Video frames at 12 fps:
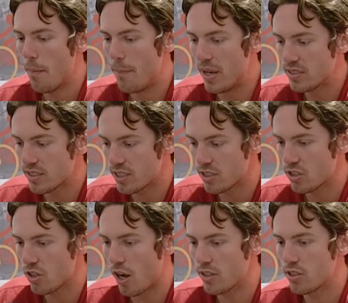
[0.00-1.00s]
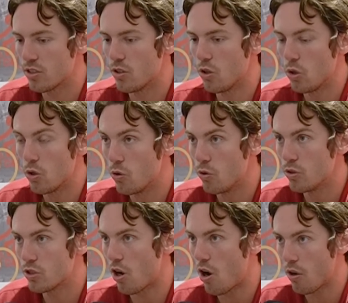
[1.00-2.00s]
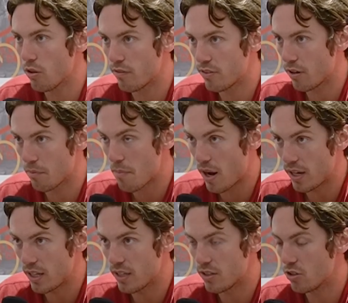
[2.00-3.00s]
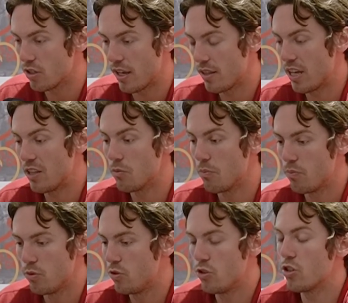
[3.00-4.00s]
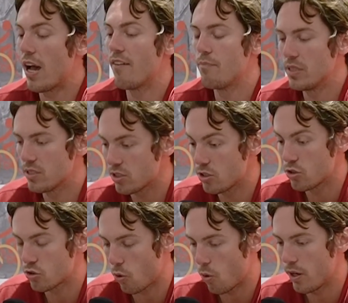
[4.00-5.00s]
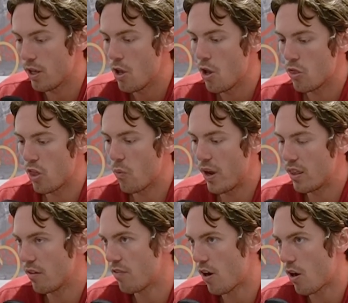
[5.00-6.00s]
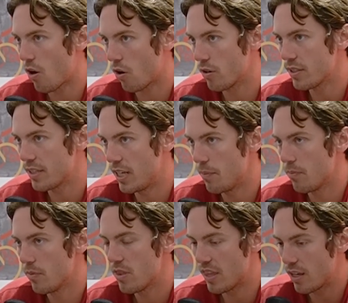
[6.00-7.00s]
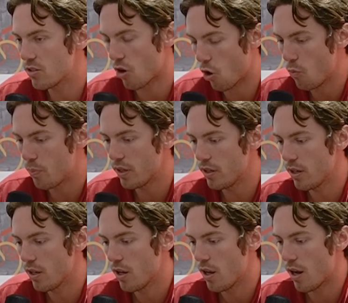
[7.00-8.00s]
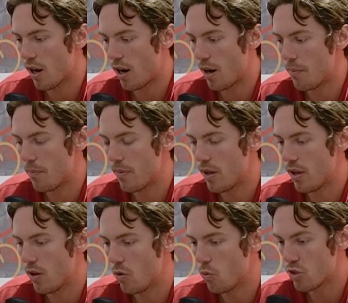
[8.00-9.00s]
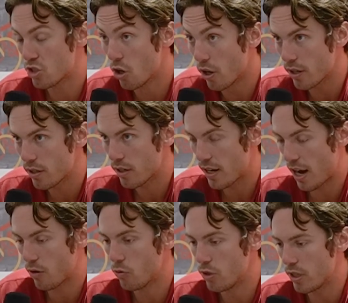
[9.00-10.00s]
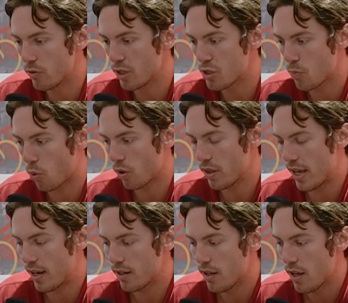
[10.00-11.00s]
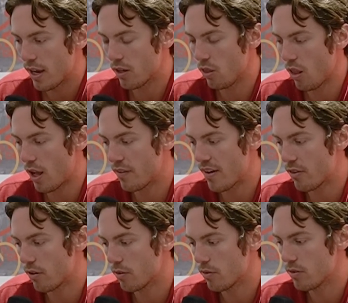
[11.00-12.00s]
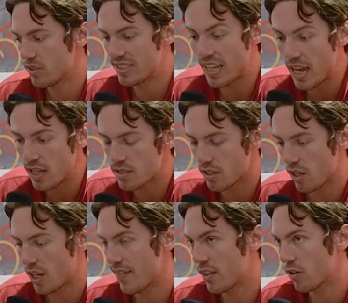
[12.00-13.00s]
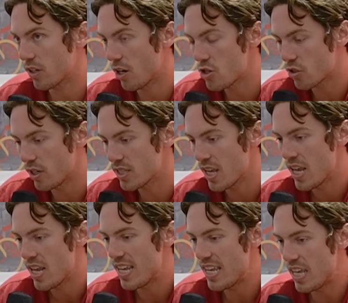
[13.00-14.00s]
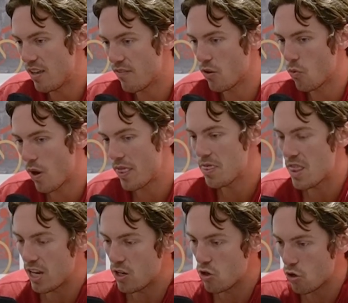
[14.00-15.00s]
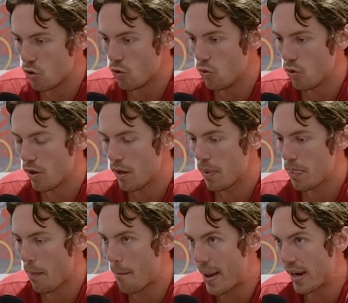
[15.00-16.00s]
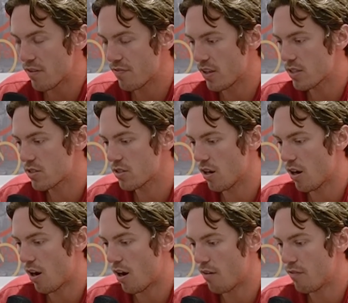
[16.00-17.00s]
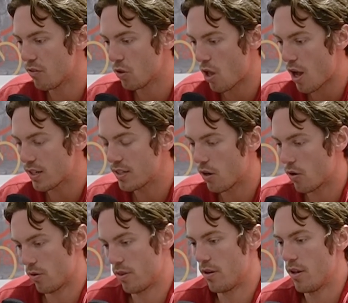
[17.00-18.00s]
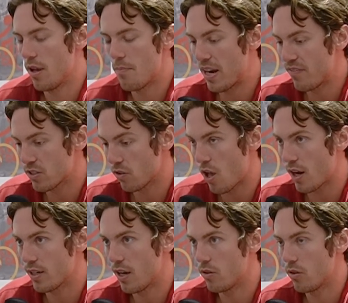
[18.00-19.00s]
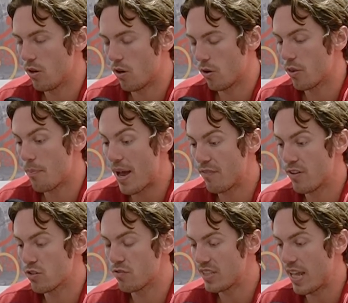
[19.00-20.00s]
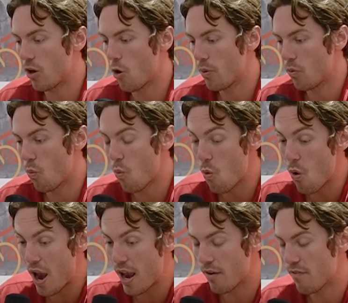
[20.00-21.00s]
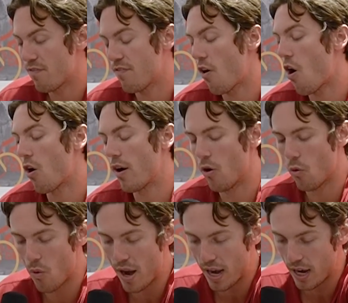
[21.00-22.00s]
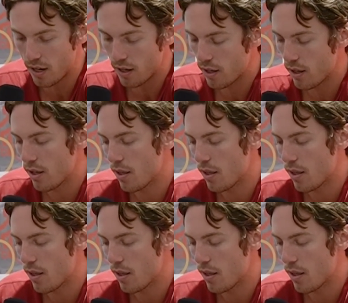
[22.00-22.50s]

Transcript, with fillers: businesses not to lose all of their money and and and just have businesses destroyed. The way they fought hard to keep things open um, was good, and I really really support that. And a lot of other states and a lot of other countries, even when they knew the benefits of locked or, or, the benefits of lockdown or the benefits of staying open way far outweighed